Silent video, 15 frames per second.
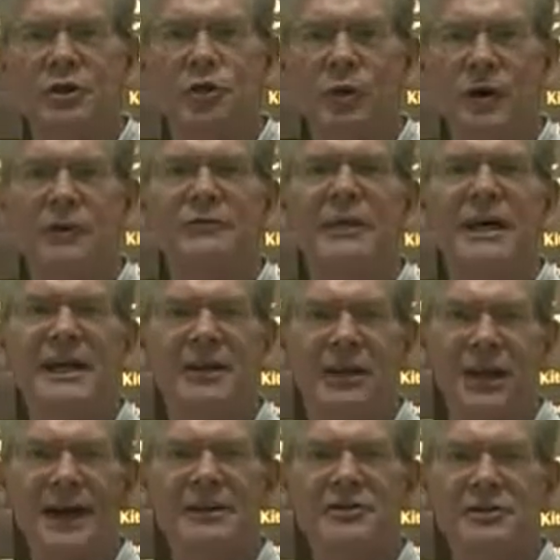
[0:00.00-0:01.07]
12 day
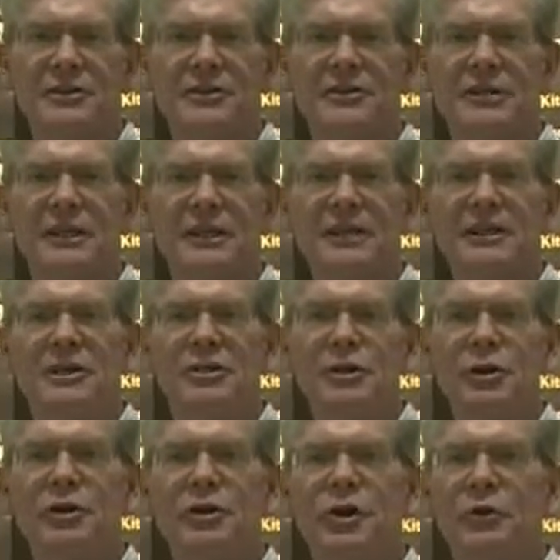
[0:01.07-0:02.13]
classes.
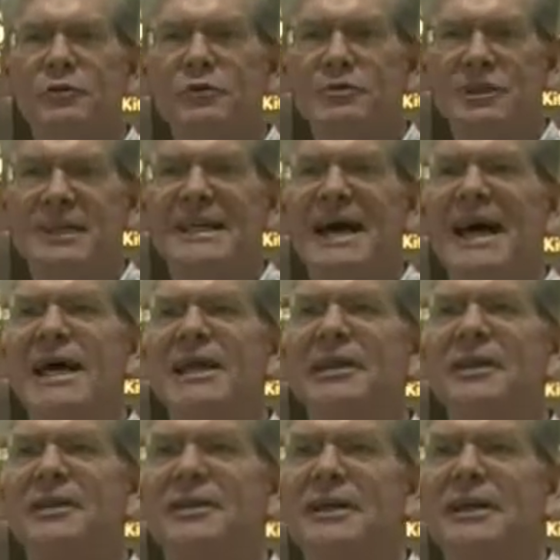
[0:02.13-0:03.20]
So, you know, today
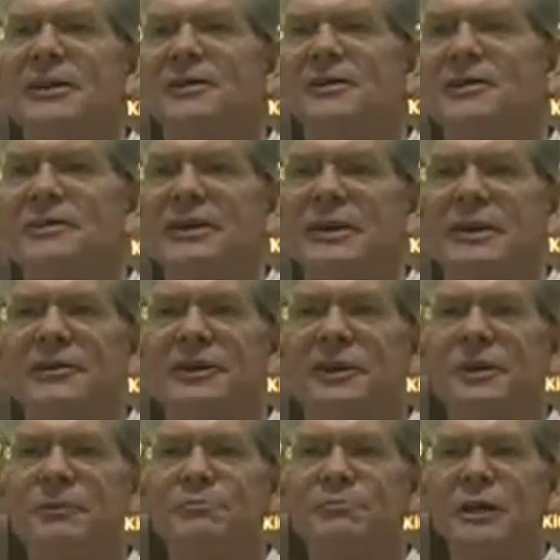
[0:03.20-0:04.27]
in, in, in
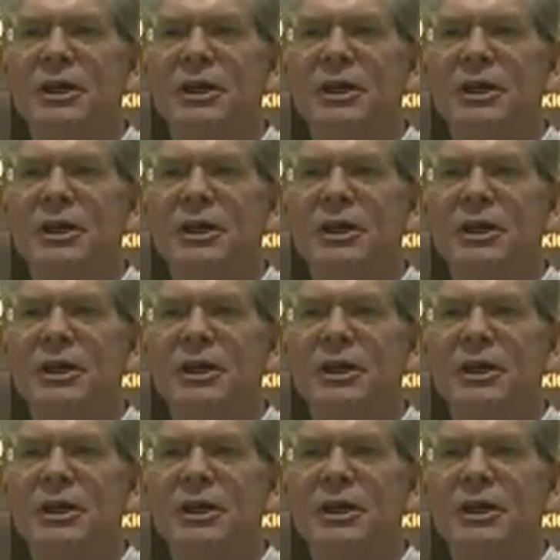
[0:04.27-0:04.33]
the